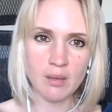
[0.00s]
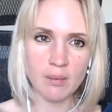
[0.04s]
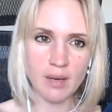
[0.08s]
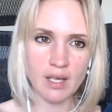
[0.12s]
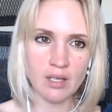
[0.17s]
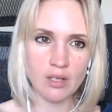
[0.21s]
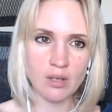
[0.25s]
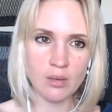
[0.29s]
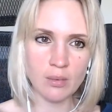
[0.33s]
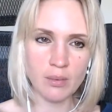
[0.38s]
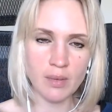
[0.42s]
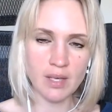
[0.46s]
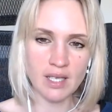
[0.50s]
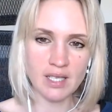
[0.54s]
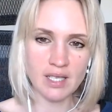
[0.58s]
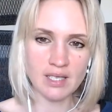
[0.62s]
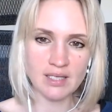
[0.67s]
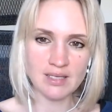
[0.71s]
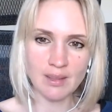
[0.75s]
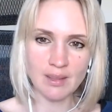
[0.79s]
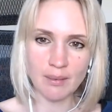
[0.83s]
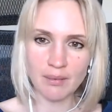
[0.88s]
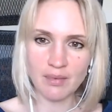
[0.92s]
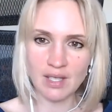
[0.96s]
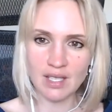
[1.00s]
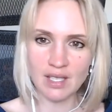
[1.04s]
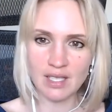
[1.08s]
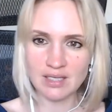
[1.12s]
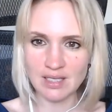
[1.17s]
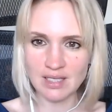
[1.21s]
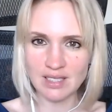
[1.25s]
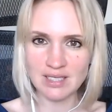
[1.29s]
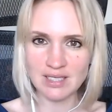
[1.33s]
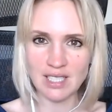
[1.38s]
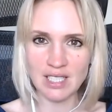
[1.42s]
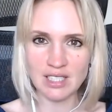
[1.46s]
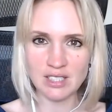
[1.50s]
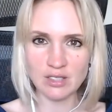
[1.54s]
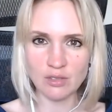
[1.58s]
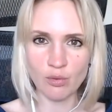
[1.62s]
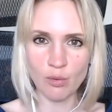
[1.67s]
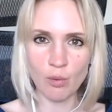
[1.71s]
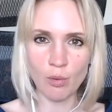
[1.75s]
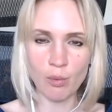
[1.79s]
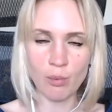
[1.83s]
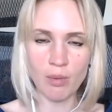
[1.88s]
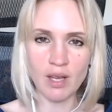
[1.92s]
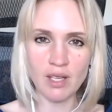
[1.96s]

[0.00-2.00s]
by you being something successful,